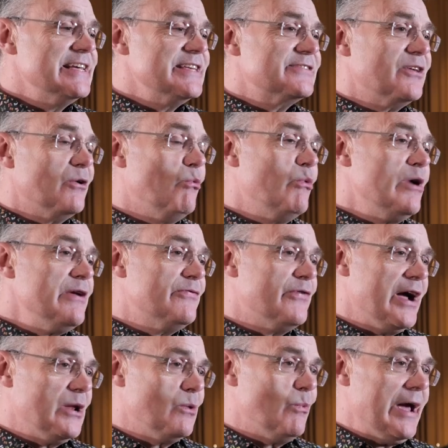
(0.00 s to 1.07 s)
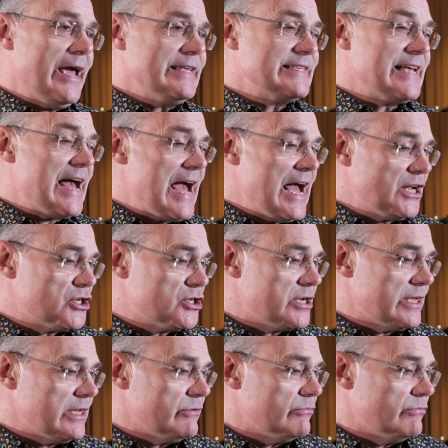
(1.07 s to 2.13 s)
So we find ways,
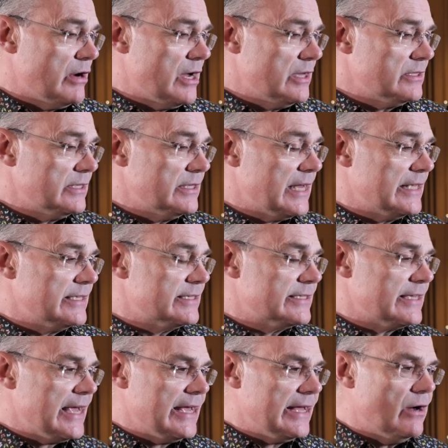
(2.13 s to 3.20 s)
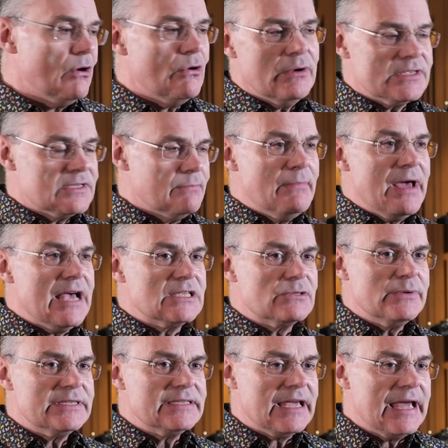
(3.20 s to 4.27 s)
actually, rather than saying, oh, it's a mess,
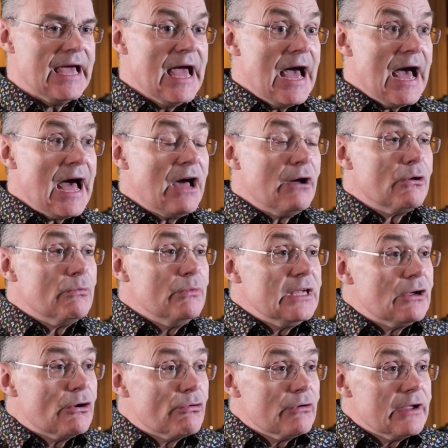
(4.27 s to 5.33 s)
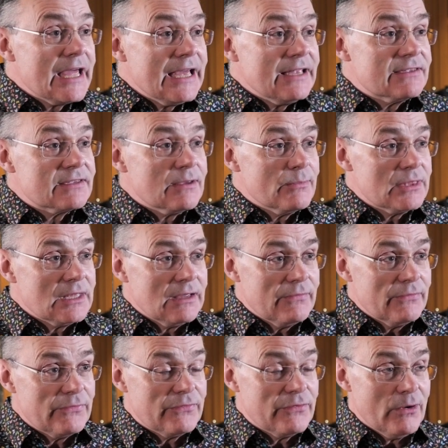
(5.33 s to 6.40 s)
we say, how can we create something
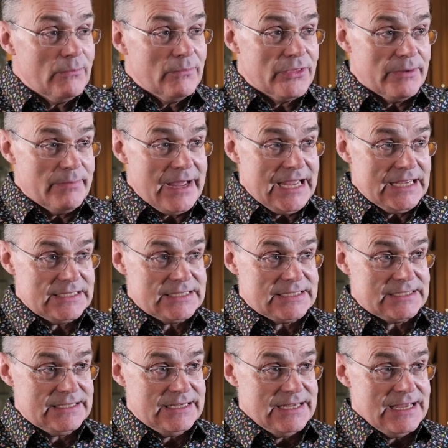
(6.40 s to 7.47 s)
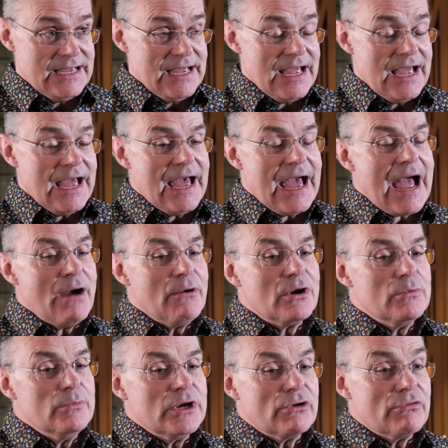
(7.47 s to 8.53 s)
from the mess? How
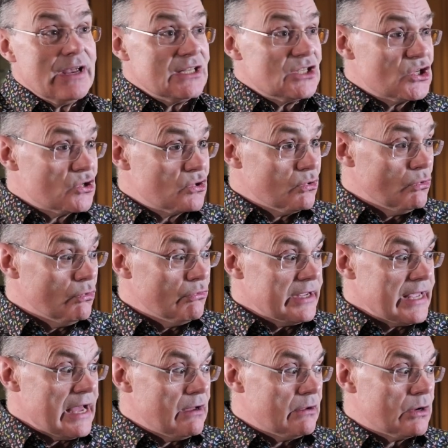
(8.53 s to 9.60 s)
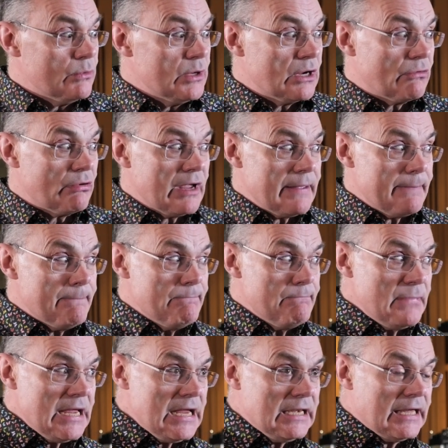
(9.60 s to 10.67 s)
can we create story? How can we create
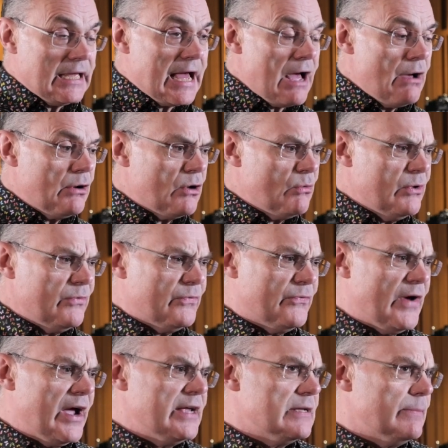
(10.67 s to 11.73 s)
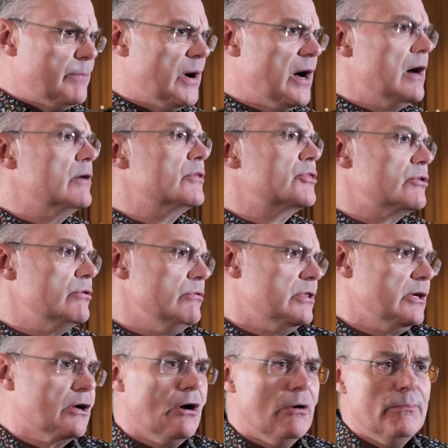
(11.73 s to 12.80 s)
meaning? How can we find a path through
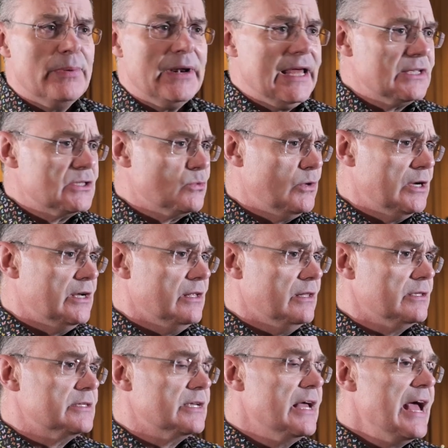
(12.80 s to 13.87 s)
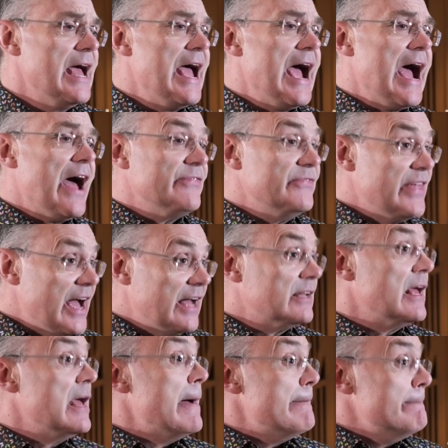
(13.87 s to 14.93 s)
the complex world? And that
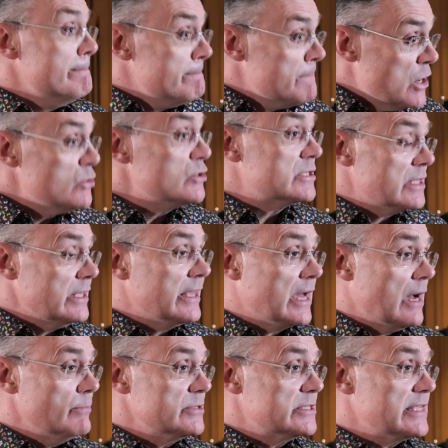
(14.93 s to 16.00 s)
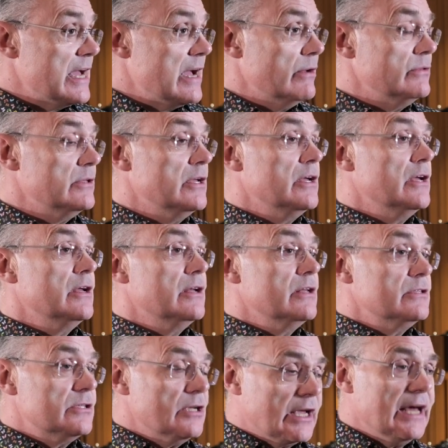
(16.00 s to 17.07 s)
mostly comes down
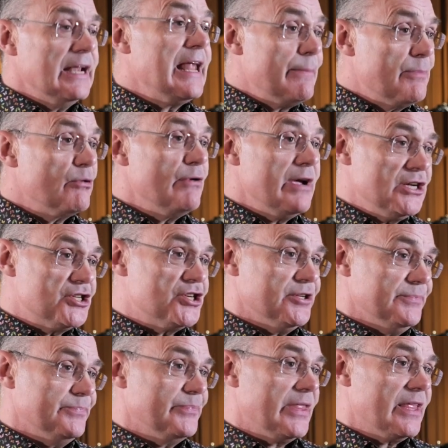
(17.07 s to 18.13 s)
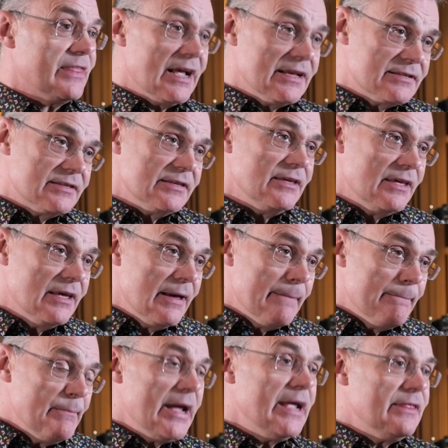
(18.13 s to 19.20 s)
to collaboration. That's the
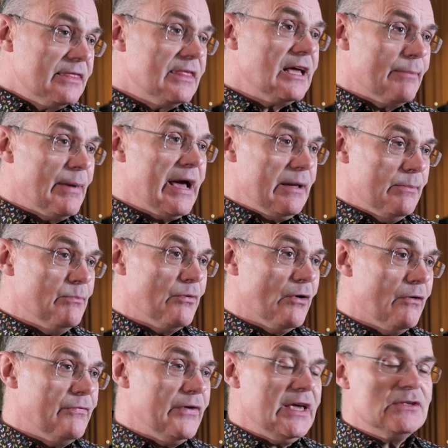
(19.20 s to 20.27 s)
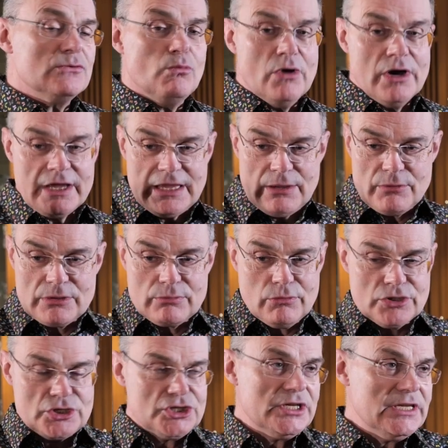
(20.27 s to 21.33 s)
main thing about improv, is working with
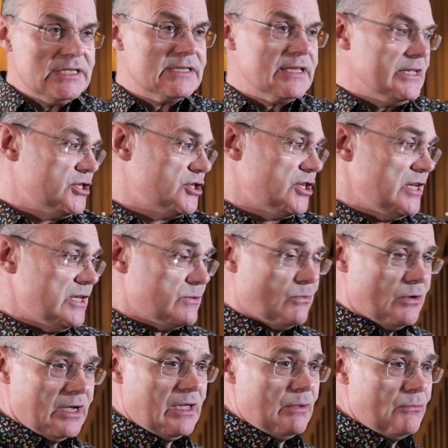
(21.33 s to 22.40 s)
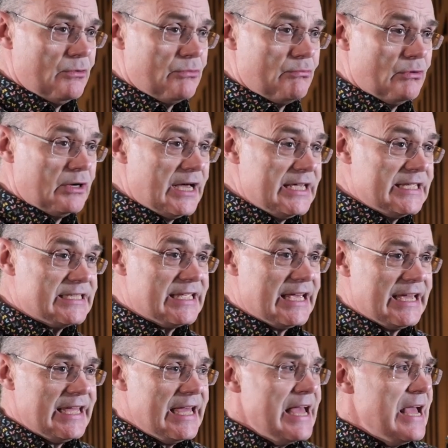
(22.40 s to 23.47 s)
what she says. She's working with what I
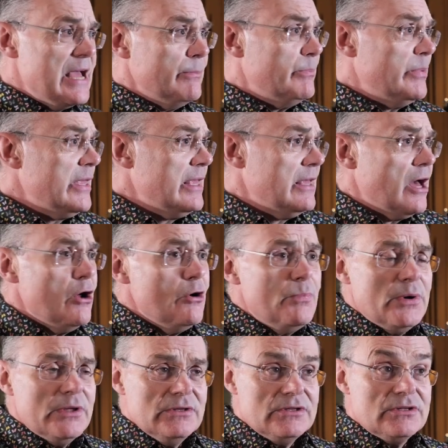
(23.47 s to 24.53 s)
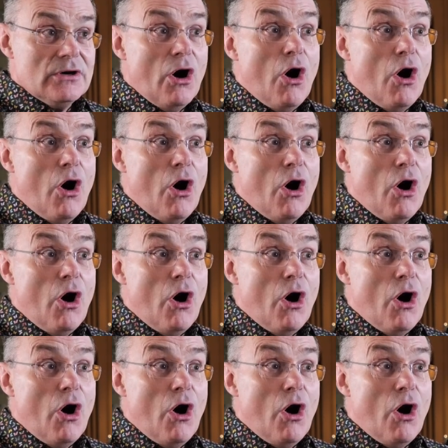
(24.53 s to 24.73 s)
say, being open to